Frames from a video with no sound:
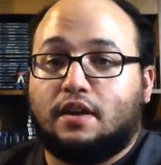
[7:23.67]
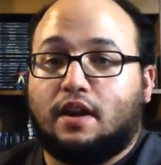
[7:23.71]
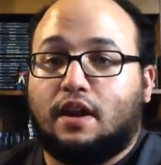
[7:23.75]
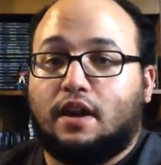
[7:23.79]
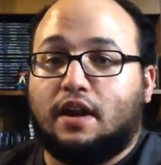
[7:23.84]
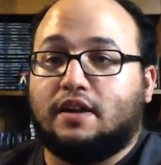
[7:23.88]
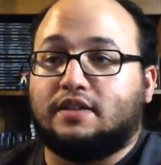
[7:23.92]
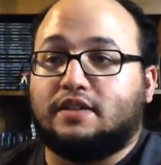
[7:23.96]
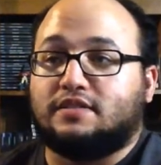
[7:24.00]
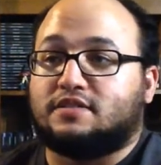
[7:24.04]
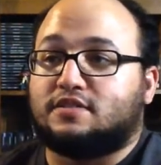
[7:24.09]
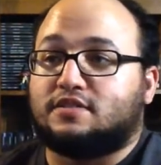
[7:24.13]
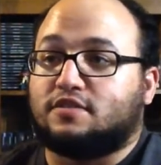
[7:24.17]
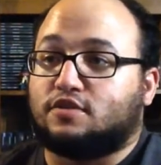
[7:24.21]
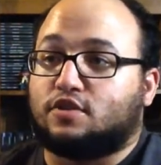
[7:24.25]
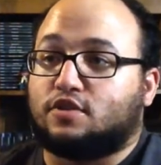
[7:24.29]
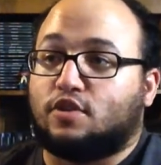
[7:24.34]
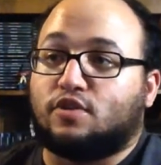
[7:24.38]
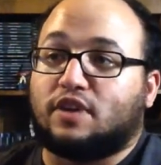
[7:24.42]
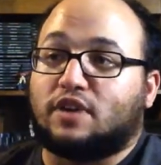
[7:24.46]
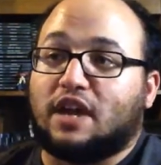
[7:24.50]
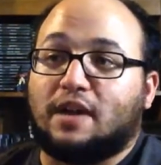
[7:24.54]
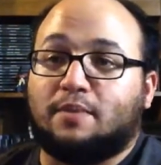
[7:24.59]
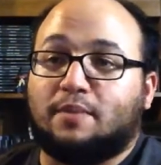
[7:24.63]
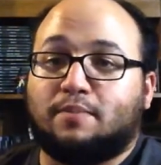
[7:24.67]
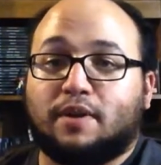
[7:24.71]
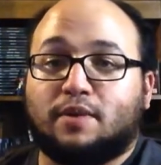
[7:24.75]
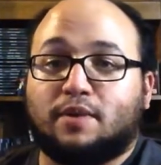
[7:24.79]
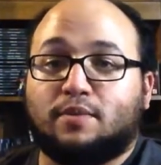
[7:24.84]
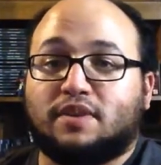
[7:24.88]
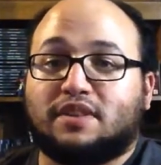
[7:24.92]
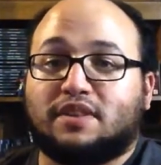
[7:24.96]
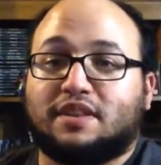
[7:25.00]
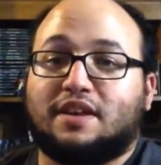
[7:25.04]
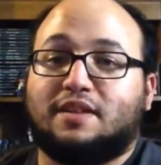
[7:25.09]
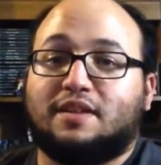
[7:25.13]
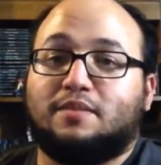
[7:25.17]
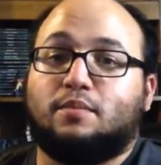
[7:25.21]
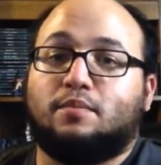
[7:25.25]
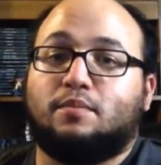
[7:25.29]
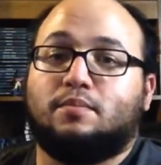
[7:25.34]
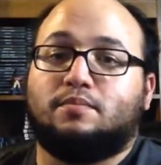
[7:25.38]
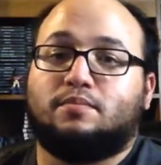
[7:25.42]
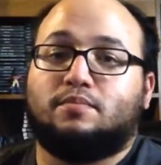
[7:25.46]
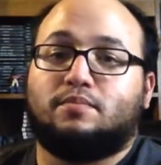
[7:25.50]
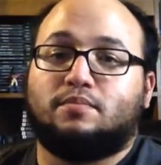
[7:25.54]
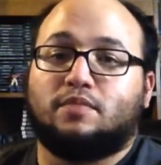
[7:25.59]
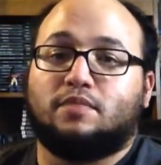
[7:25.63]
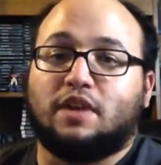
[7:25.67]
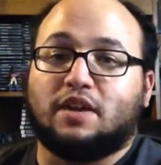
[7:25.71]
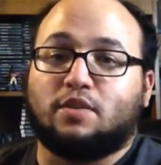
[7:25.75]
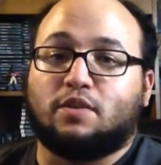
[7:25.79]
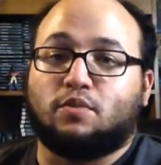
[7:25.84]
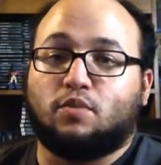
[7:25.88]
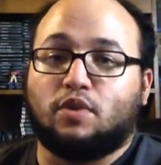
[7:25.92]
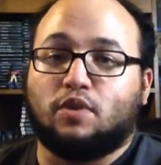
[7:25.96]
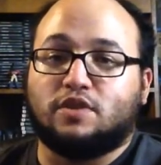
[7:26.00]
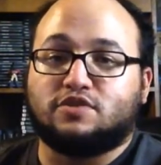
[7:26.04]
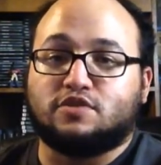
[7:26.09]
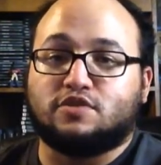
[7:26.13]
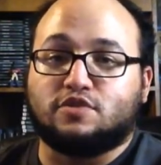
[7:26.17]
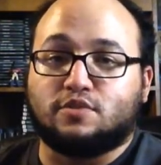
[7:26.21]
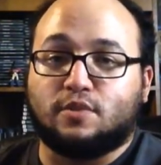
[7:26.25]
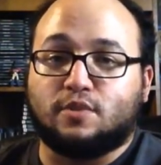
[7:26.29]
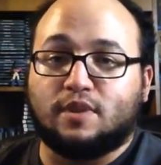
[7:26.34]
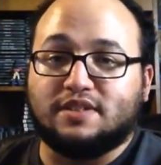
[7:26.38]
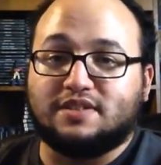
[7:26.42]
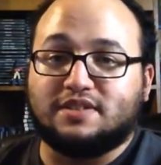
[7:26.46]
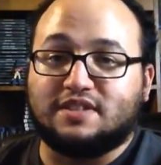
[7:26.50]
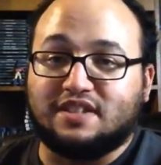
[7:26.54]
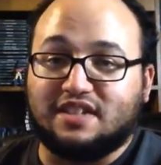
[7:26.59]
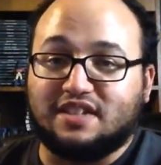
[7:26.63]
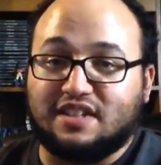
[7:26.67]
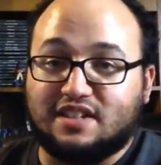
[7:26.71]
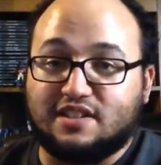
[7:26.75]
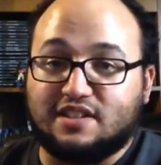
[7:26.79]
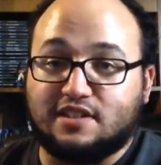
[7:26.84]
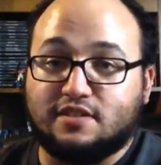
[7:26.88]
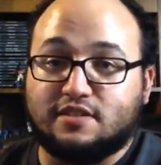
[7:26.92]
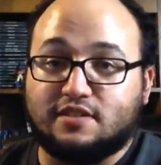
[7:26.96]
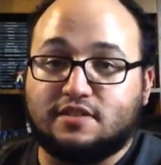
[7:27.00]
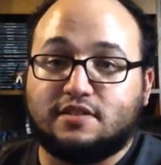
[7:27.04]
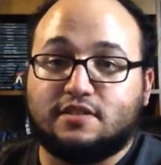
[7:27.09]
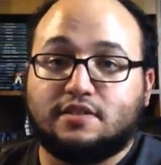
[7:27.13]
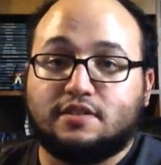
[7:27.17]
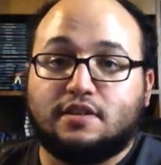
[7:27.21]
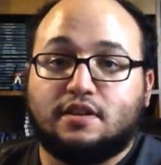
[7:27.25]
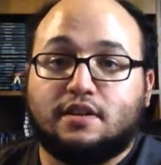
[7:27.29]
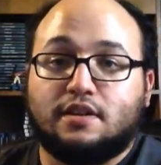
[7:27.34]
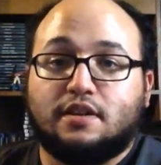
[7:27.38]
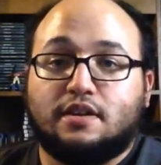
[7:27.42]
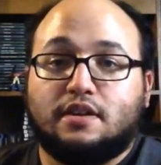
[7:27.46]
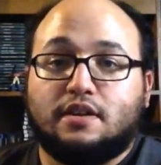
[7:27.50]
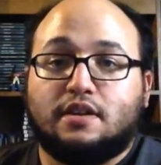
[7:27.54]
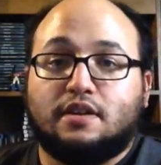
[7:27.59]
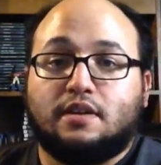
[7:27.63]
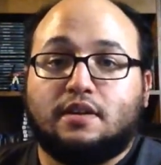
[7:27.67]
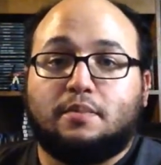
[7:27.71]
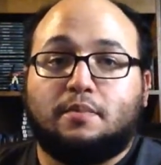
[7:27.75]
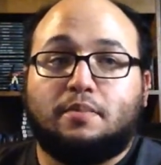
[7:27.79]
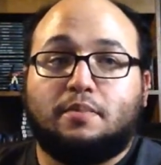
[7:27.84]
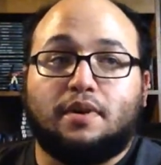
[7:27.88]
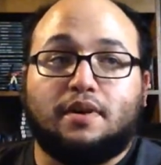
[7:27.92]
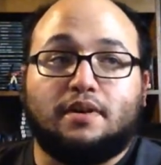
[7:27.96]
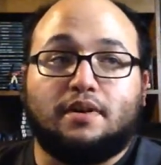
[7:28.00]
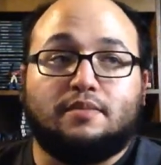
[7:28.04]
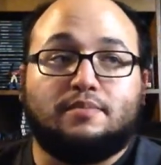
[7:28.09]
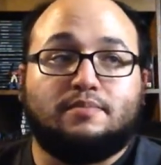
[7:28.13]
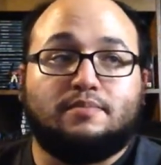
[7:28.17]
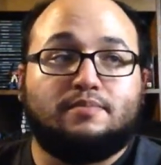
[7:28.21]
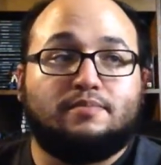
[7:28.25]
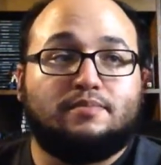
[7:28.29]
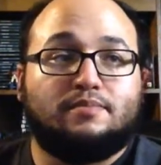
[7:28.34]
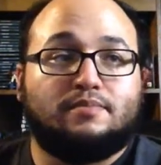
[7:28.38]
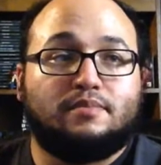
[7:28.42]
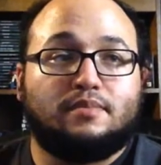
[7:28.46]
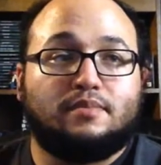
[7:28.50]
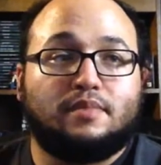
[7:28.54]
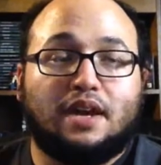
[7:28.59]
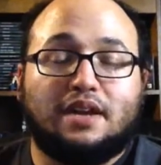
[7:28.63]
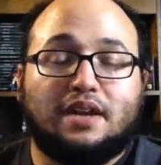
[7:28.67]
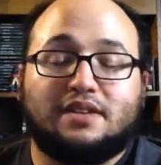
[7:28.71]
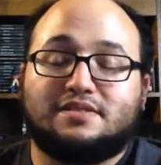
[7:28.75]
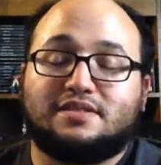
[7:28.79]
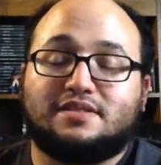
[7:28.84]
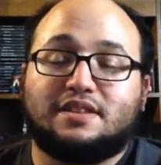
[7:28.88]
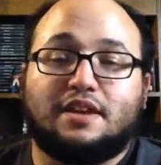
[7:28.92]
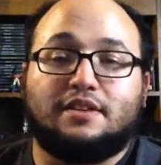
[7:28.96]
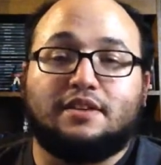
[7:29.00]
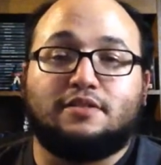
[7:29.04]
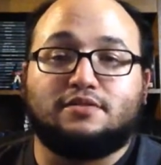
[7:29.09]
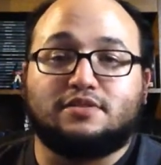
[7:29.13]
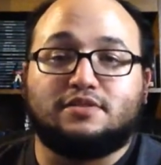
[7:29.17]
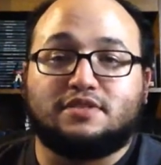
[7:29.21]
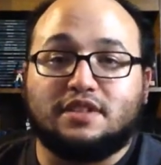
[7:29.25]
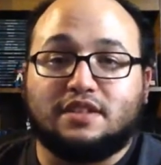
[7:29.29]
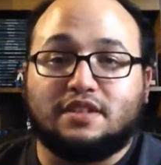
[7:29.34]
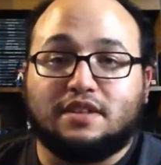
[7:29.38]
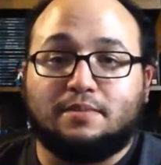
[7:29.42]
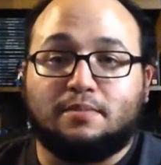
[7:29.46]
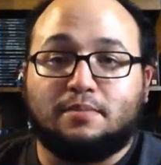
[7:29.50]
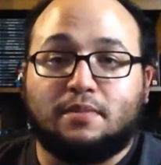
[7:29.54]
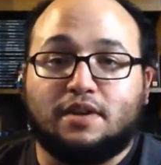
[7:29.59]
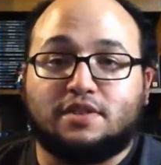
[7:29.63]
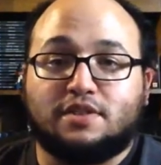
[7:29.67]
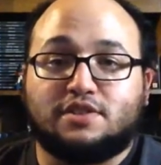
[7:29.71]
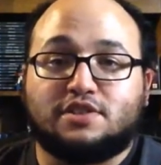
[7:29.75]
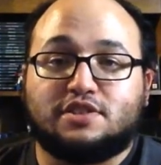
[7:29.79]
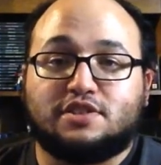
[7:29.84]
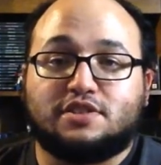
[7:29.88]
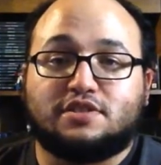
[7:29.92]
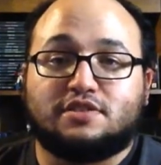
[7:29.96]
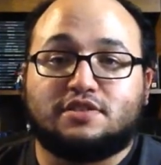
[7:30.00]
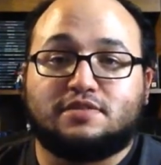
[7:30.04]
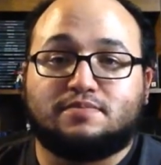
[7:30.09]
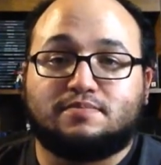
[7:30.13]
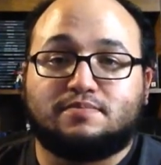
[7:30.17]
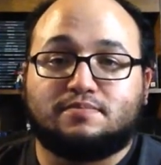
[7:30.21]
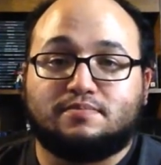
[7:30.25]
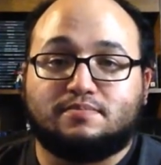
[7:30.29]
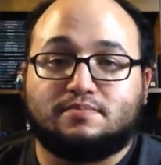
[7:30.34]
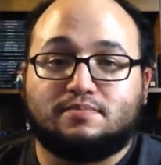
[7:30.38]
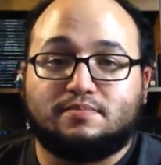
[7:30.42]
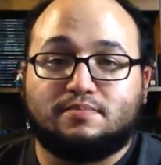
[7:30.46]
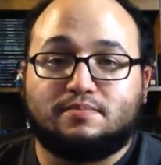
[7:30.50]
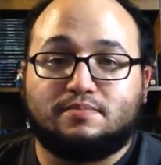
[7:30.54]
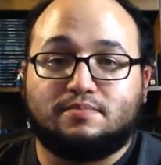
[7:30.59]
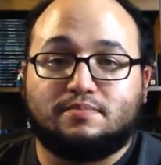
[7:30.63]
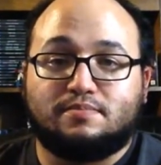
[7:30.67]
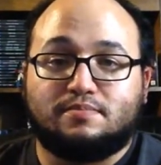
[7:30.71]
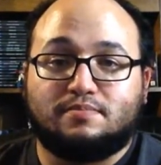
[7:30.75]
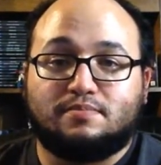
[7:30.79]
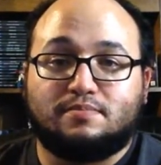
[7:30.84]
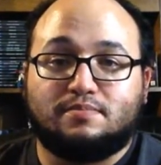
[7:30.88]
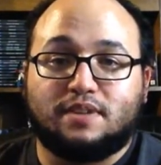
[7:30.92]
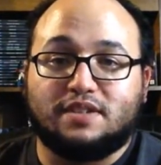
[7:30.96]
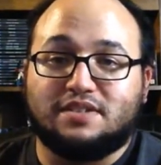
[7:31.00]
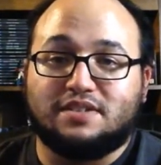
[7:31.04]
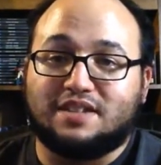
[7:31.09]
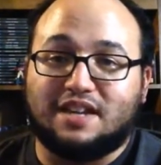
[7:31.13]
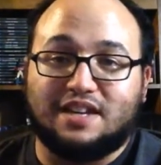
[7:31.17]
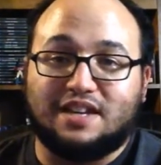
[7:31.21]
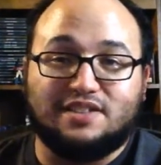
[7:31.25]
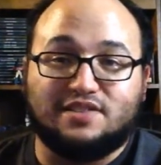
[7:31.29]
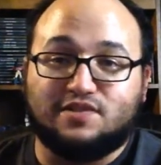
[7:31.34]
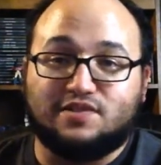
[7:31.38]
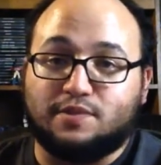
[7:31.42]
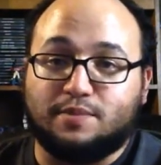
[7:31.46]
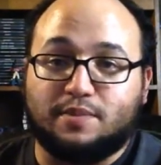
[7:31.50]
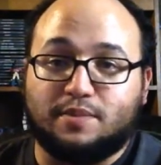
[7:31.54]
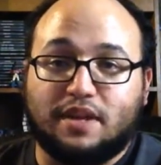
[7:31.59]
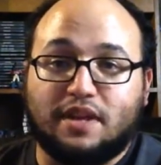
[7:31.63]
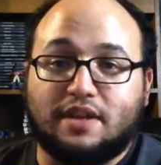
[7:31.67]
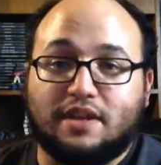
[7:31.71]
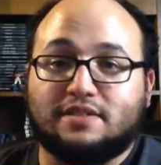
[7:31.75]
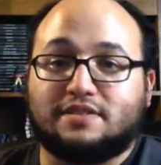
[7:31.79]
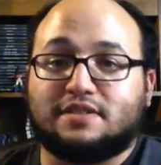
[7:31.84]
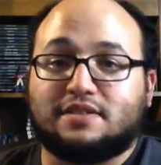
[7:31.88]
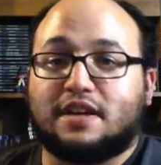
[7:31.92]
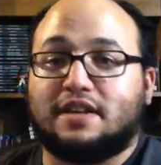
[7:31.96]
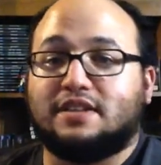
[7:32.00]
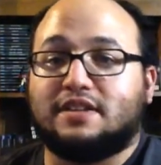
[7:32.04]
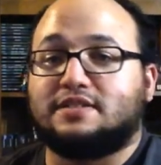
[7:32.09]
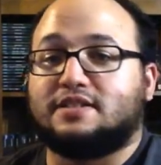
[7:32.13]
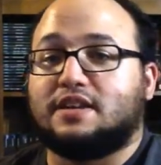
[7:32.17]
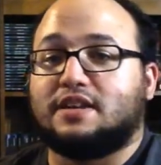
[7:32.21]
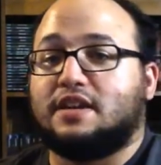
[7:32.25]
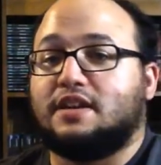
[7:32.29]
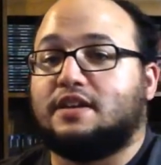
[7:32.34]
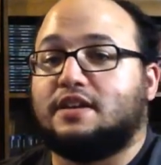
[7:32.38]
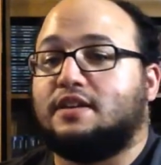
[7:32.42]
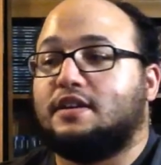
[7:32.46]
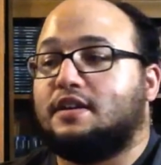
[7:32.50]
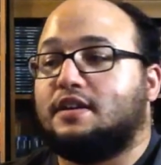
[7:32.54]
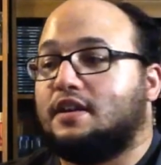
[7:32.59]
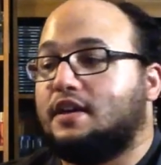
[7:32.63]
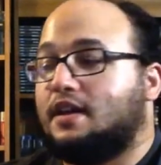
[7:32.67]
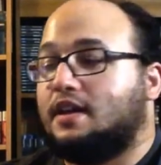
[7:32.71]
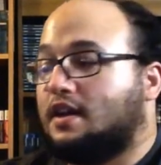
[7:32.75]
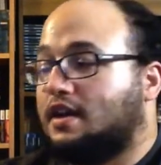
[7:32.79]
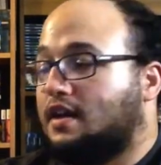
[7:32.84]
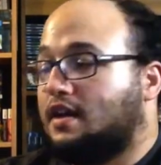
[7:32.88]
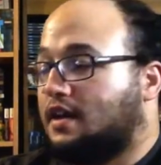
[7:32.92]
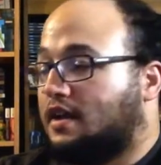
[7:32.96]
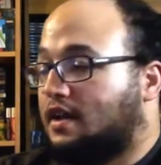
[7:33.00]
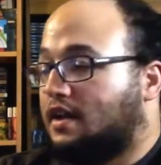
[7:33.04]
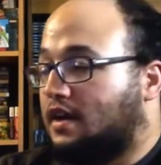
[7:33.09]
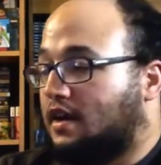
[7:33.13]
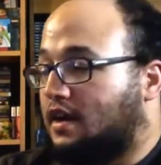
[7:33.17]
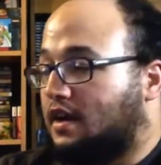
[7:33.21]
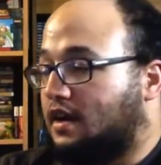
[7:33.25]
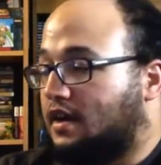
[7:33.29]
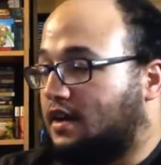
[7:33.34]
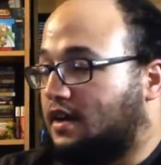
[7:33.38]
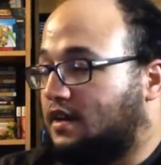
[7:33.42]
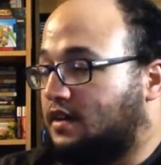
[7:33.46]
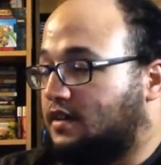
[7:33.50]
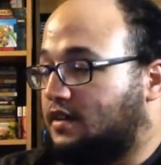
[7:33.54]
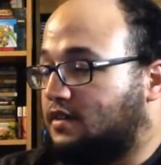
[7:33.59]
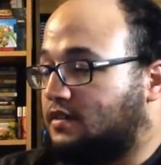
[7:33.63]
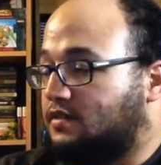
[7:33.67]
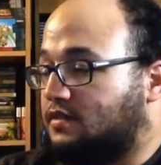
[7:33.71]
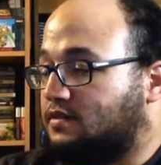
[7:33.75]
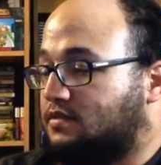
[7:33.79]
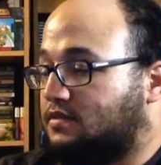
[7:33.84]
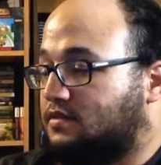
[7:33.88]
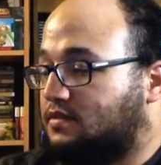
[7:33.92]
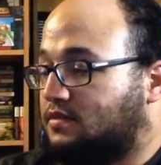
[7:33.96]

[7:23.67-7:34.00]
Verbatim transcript: I still go camping with them like once or twice a year, but honestly, I don't see them much aside from that. It's kind of sad. Uh,